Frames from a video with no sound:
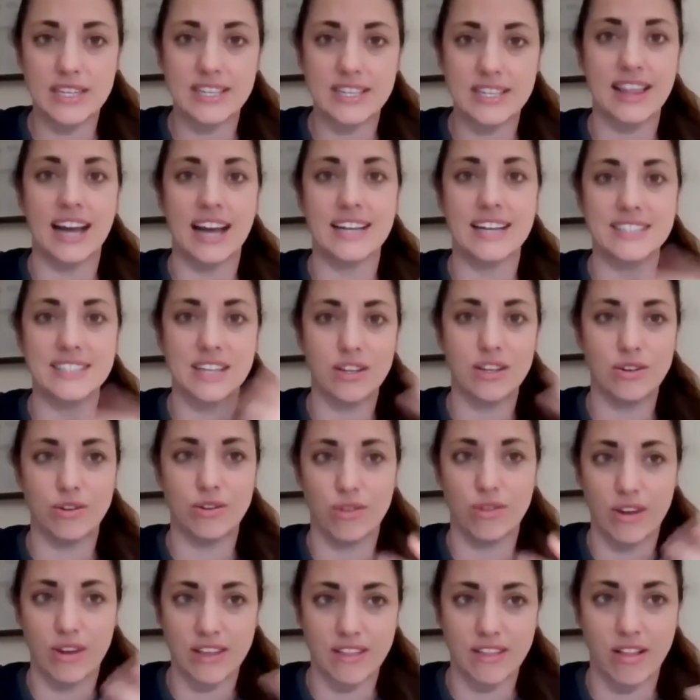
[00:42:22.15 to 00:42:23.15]
and that's how you
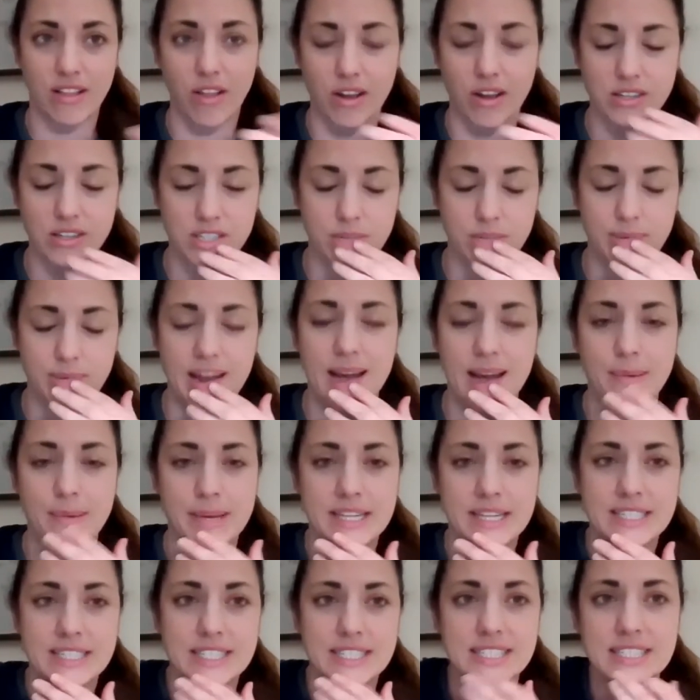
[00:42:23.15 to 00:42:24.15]
create the long-term
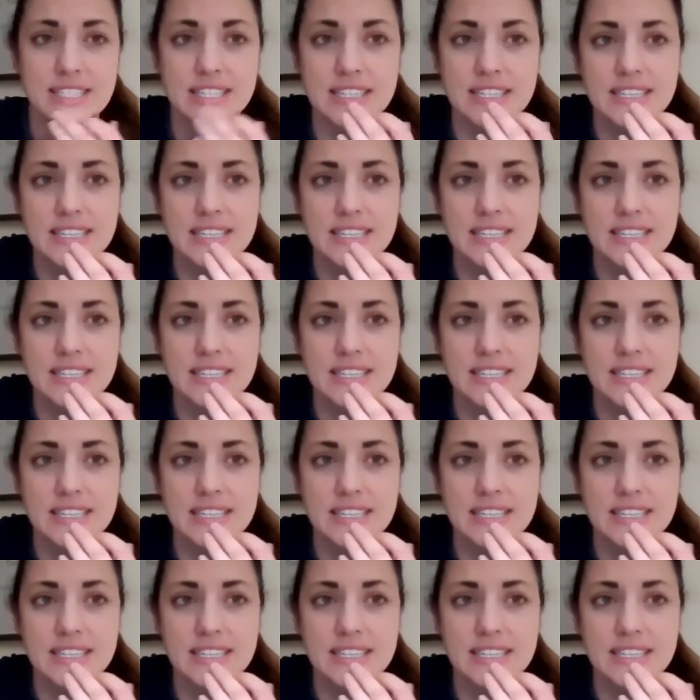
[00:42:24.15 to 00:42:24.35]
habits.